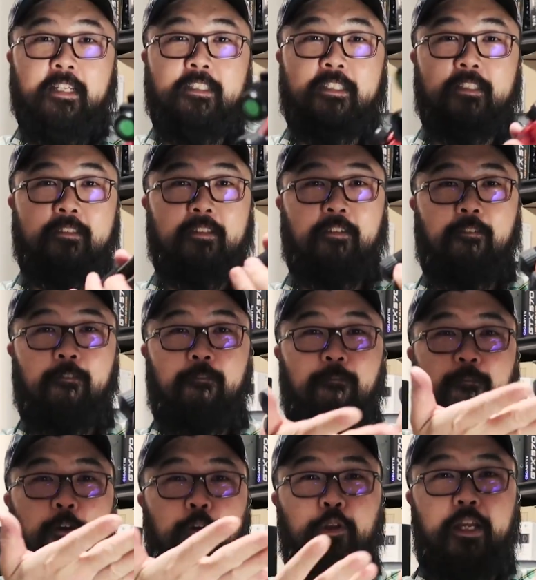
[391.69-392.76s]
It's
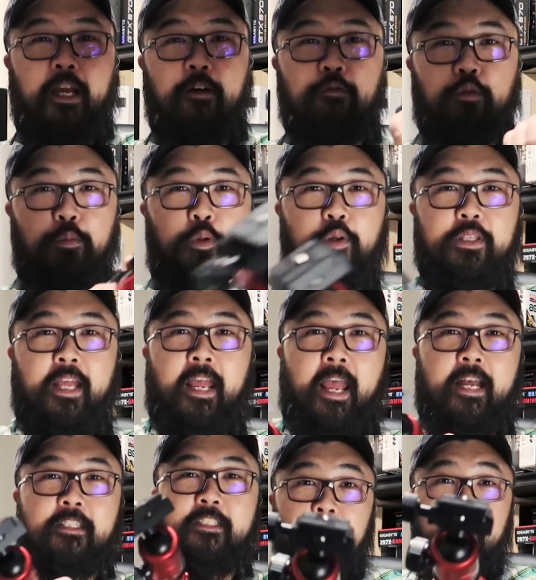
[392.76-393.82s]
fairly comfortable in the
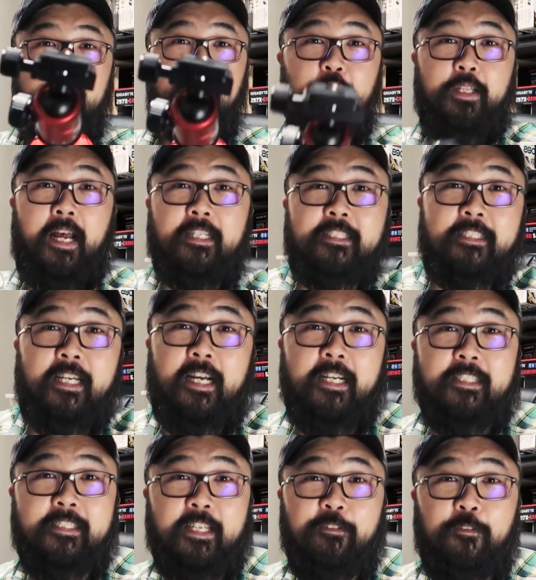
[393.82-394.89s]
hand. So that's
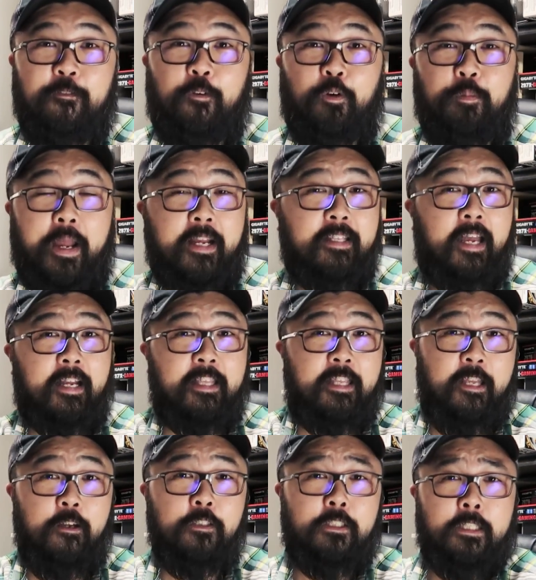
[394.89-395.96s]
Steven for Megatech
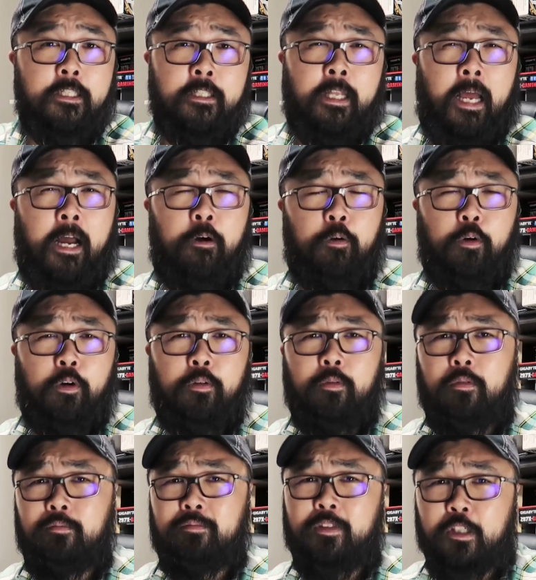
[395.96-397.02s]
News in our
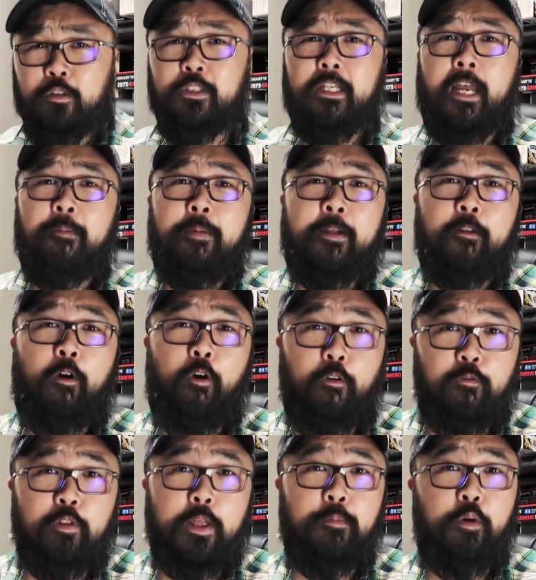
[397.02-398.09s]
new segment,
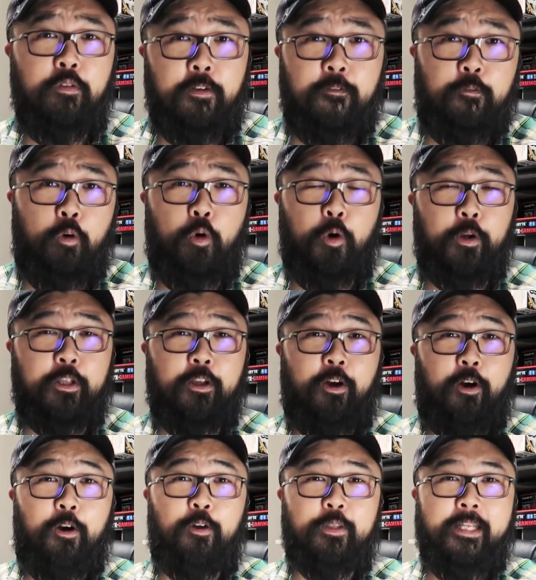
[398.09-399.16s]
hopefully moving forward,
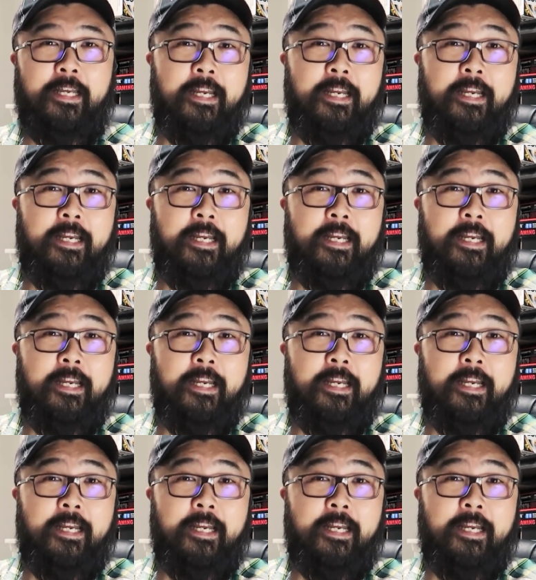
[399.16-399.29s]
called